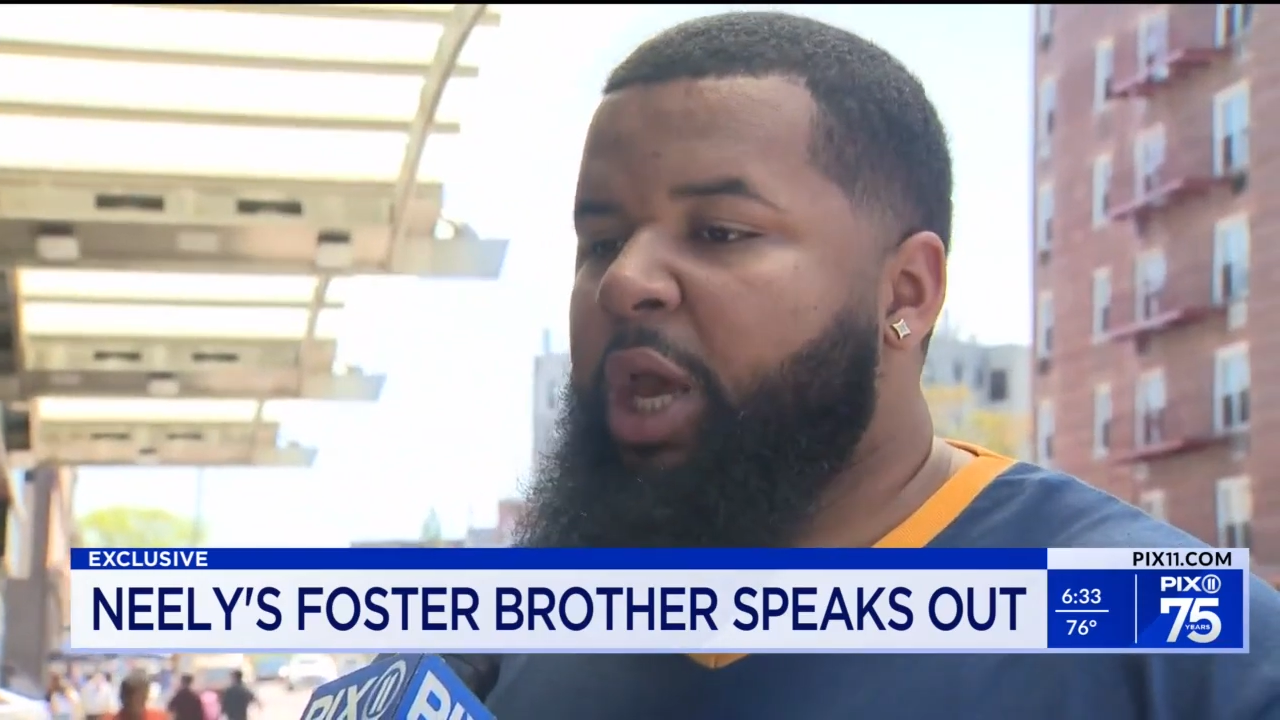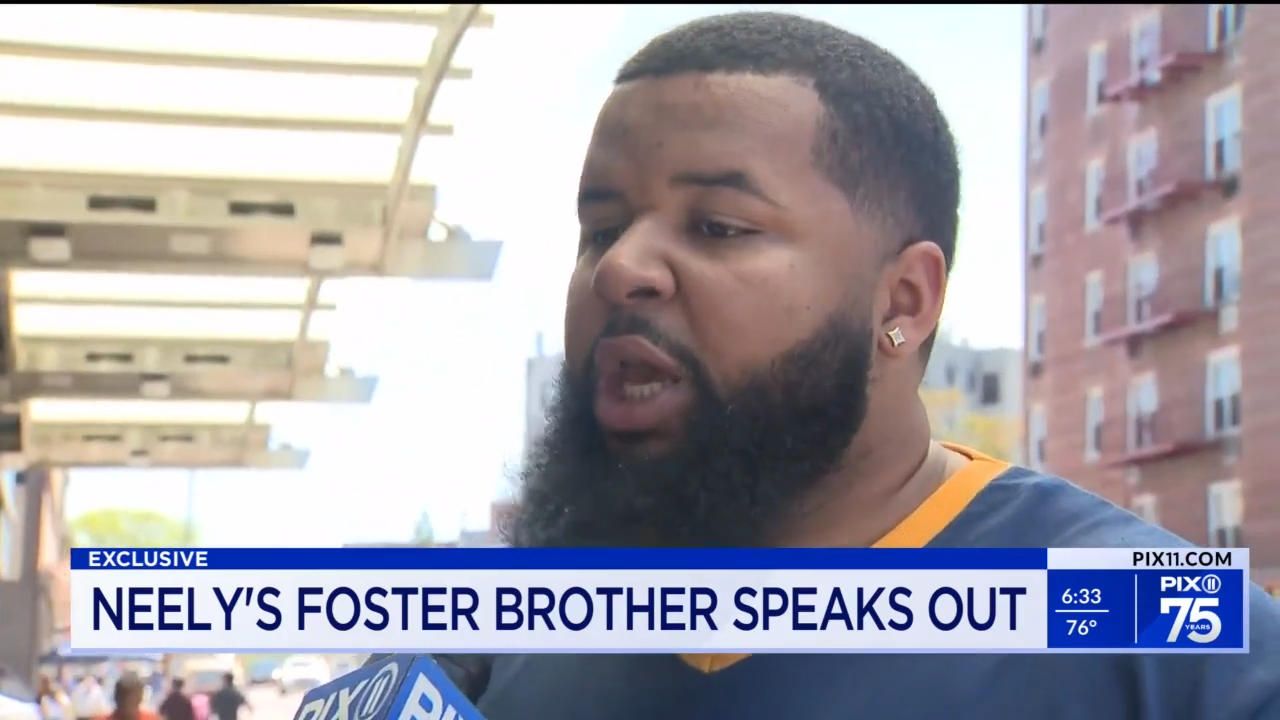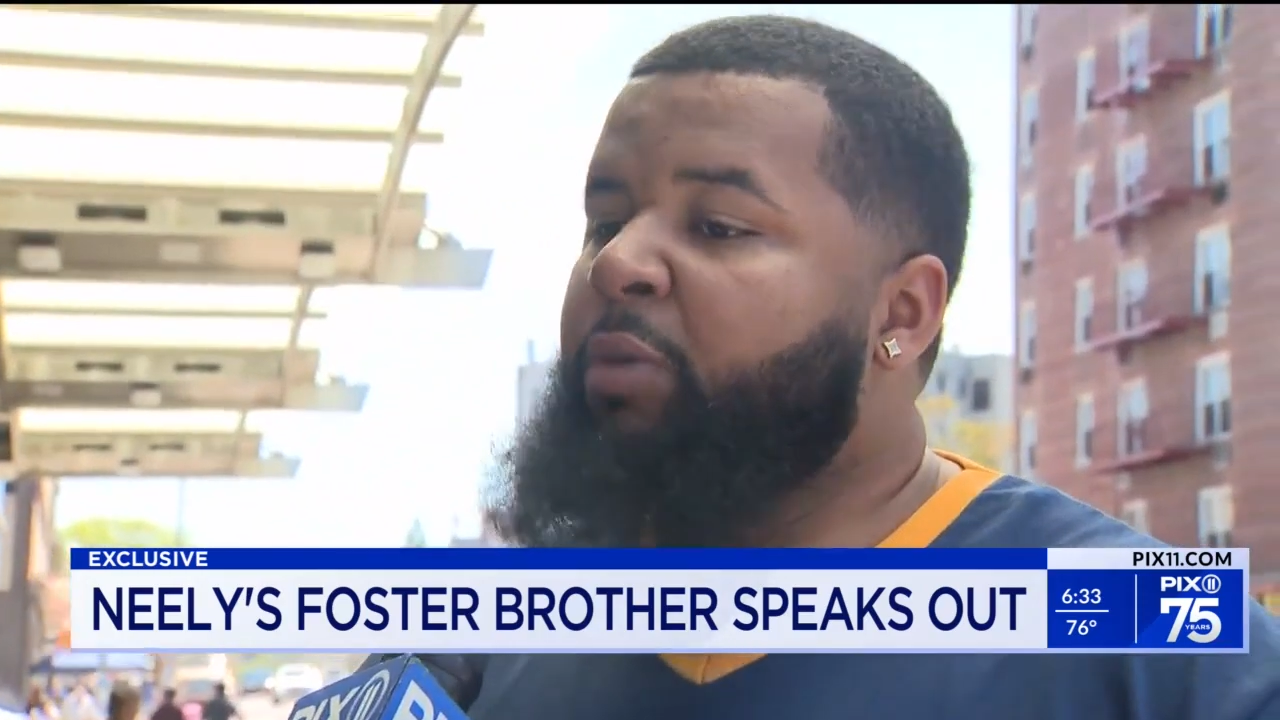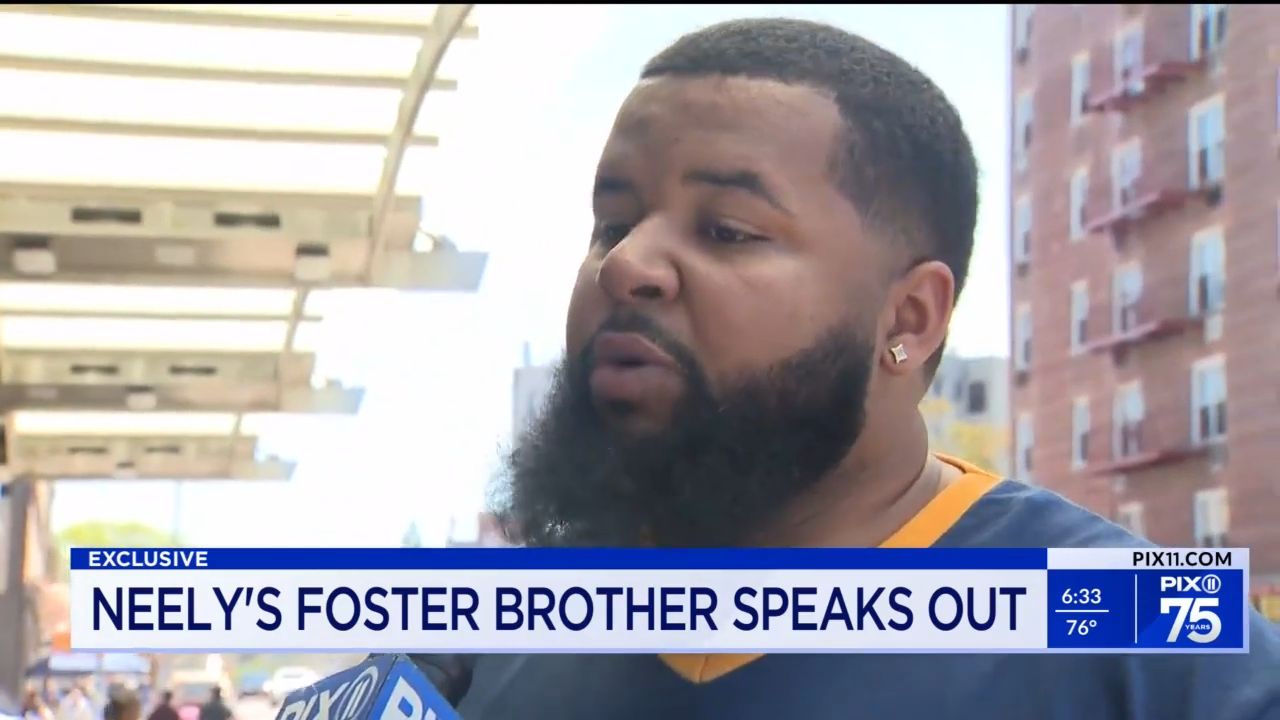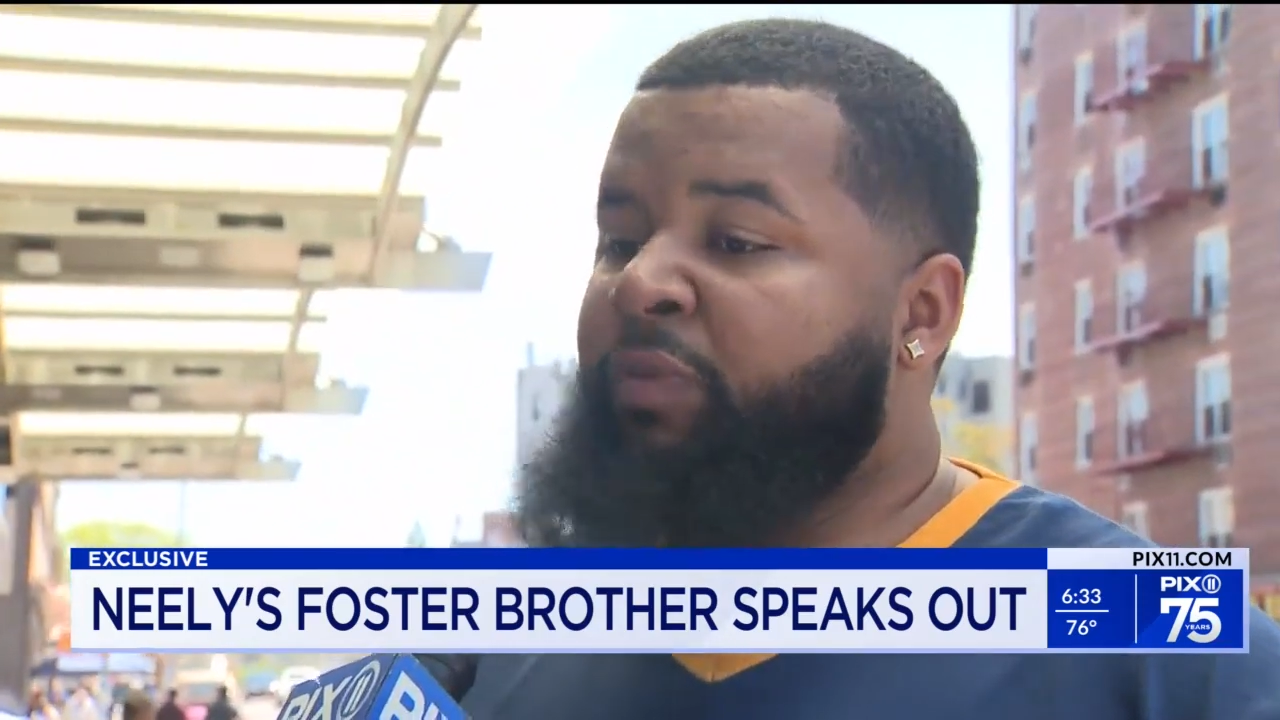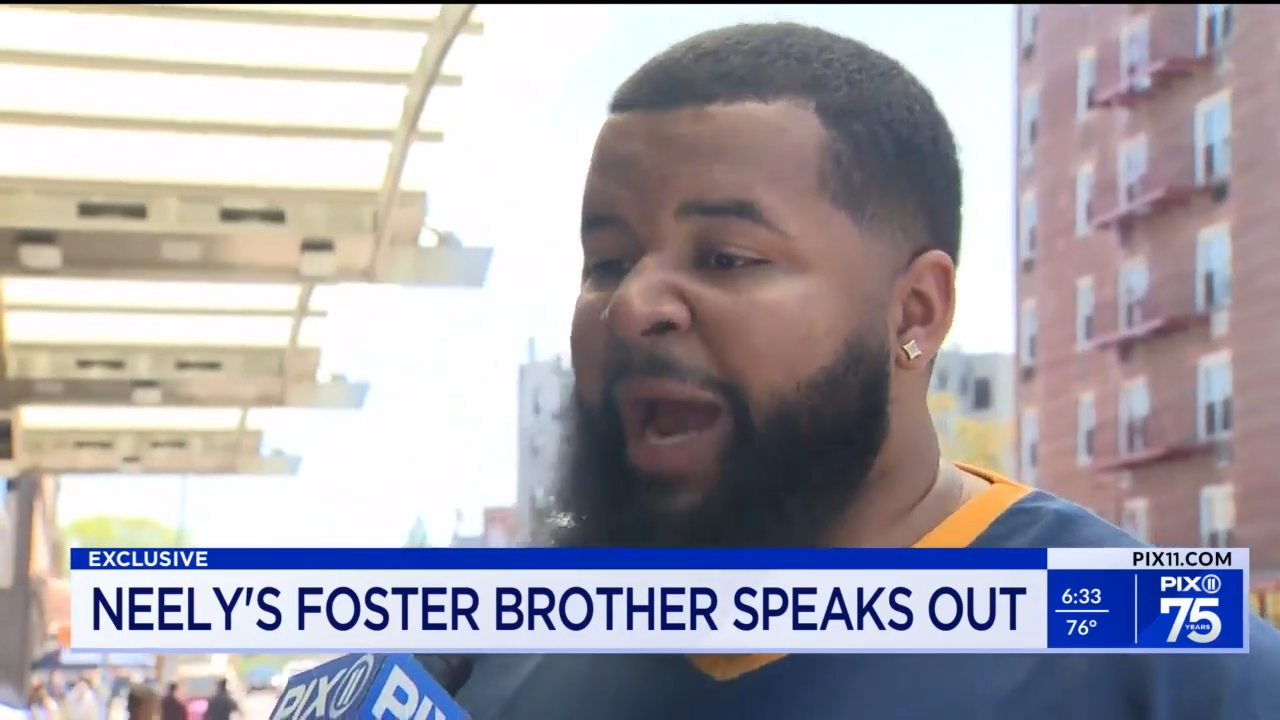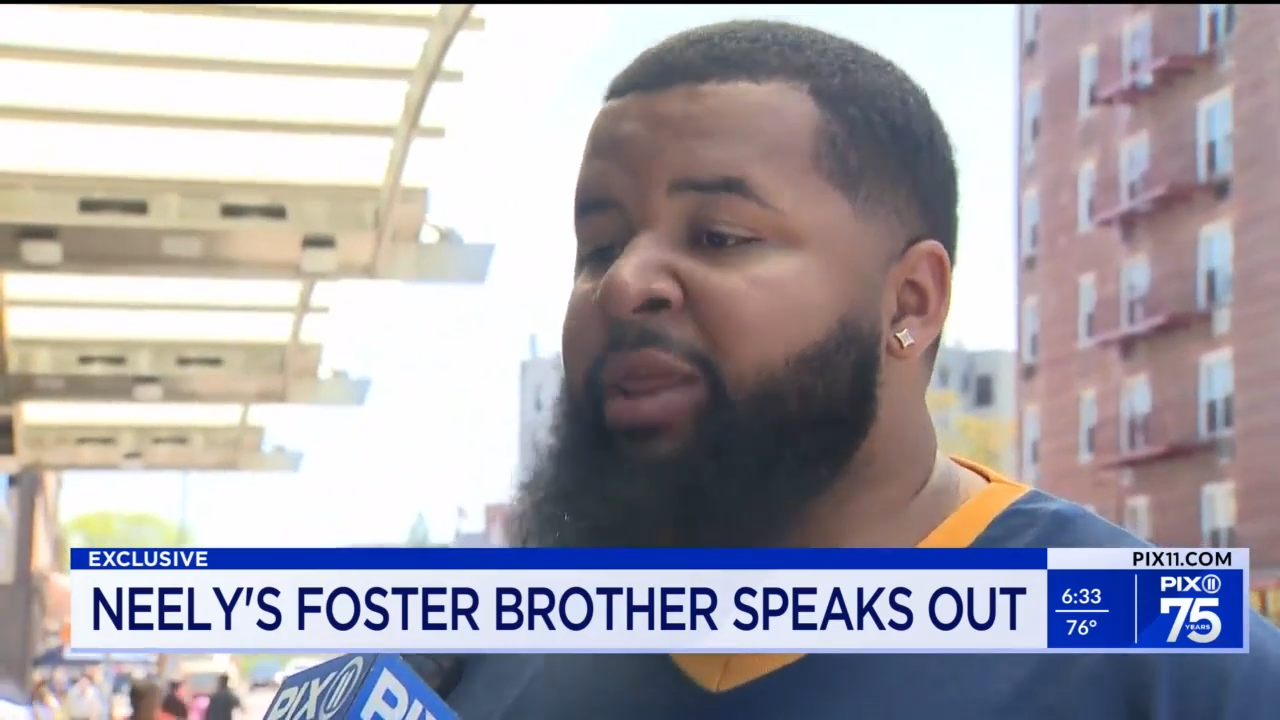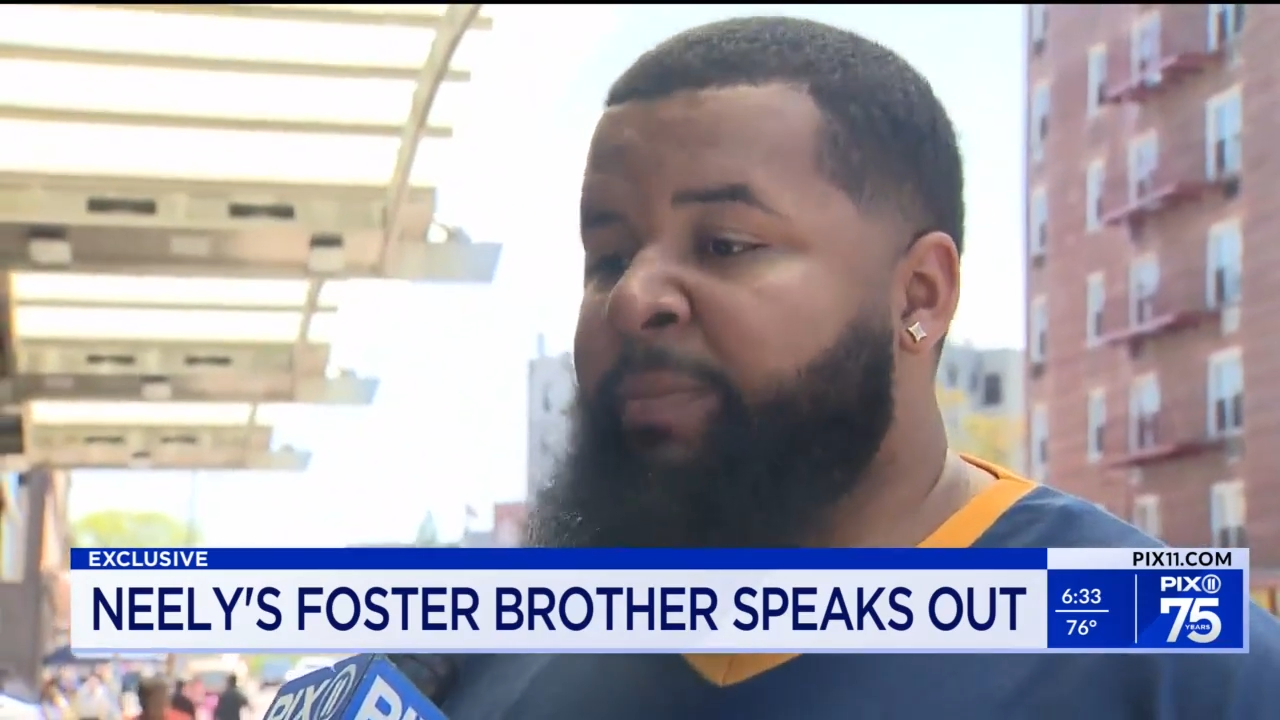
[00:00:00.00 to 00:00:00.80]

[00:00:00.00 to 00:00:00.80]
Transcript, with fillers: he would rather